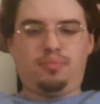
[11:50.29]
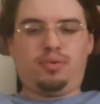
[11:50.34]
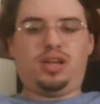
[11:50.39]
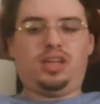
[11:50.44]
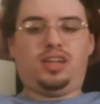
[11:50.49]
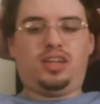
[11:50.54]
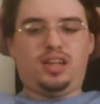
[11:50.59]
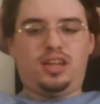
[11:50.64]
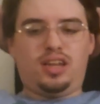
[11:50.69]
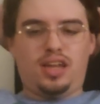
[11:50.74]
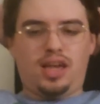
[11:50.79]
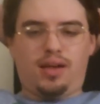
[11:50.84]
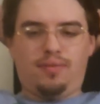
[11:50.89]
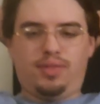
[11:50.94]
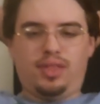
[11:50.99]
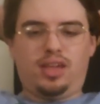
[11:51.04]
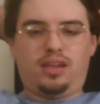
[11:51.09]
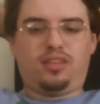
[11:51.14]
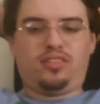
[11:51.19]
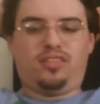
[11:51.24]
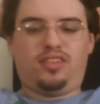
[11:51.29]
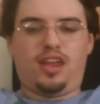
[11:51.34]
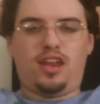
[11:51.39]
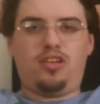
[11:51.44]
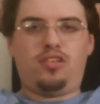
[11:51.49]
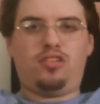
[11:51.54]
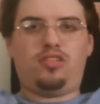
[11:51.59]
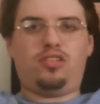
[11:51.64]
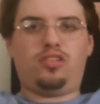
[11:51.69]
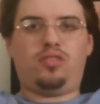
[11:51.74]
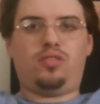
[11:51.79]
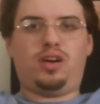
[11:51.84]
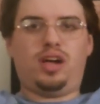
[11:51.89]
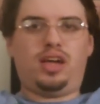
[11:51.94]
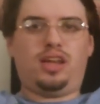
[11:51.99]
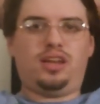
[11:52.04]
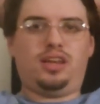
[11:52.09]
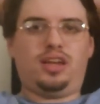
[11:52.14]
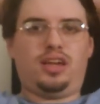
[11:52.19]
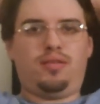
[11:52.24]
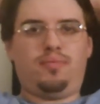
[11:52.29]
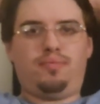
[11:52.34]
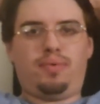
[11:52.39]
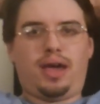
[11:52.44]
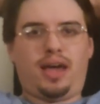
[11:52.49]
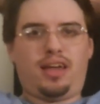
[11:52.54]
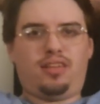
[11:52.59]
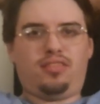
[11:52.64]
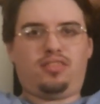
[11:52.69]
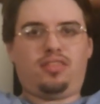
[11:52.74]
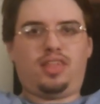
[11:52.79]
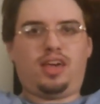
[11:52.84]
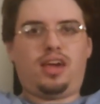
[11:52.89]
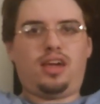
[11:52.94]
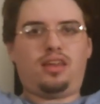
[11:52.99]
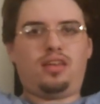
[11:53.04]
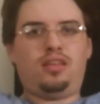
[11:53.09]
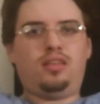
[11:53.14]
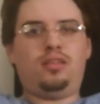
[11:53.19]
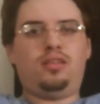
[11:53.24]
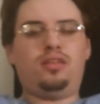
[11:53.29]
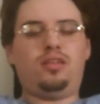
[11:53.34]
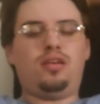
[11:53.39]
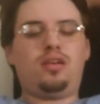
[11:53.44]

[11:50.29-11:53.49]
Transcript: but he didn't have the extender to go ahead and get him past that.